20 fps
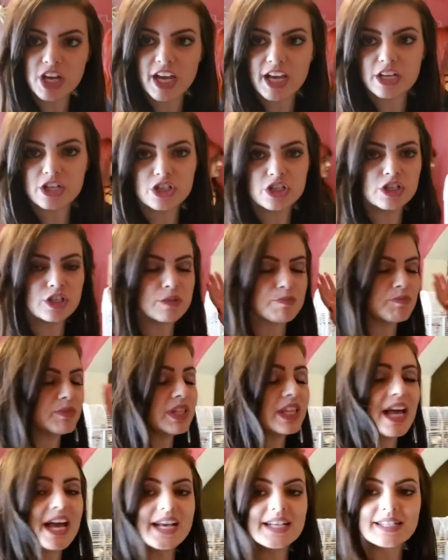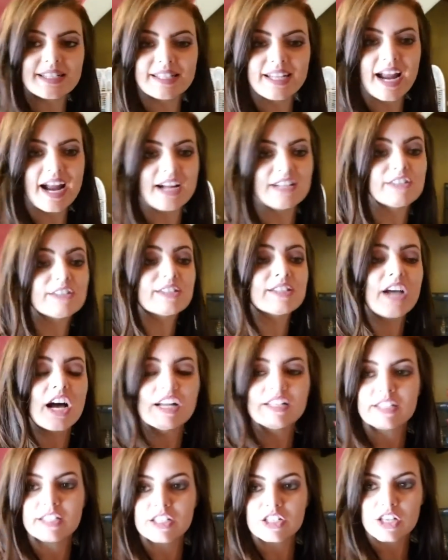cages, play stands,
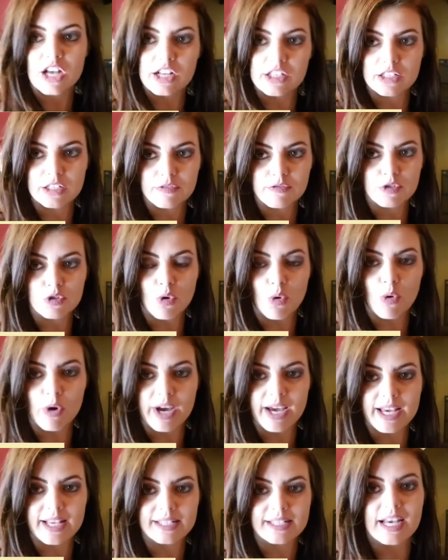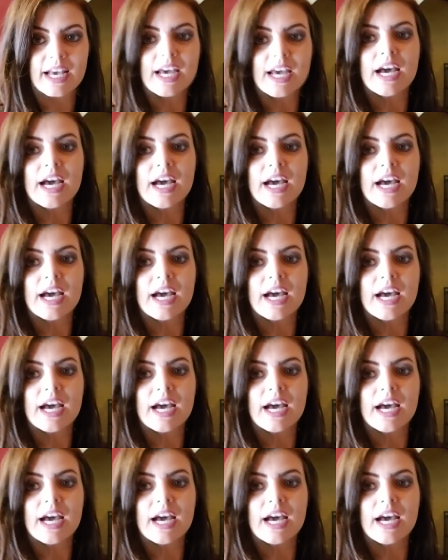tons and tons of toys.